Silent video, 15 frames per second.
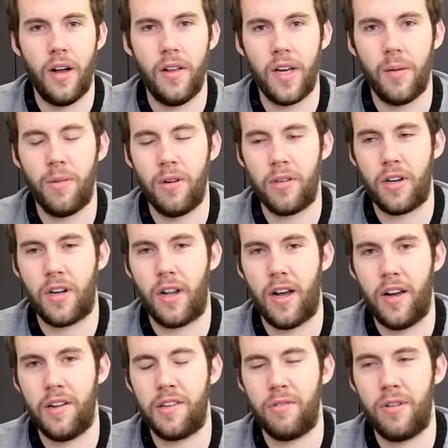I think about the
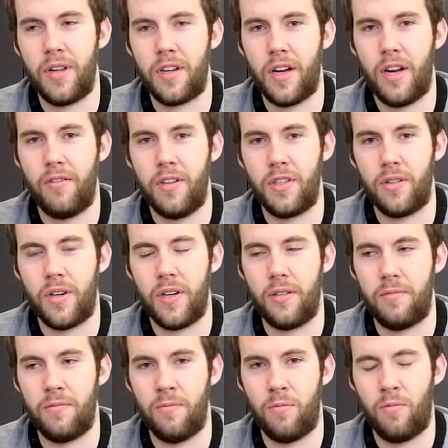class, I really kind of
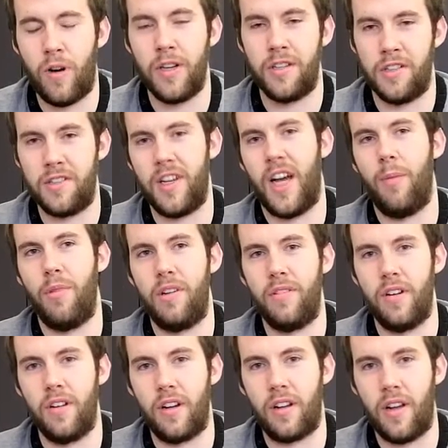enjoyed just the
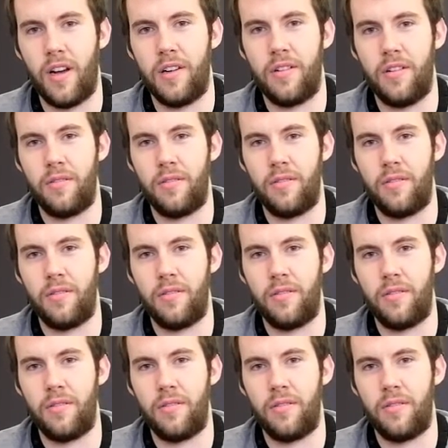atmosphere of the class.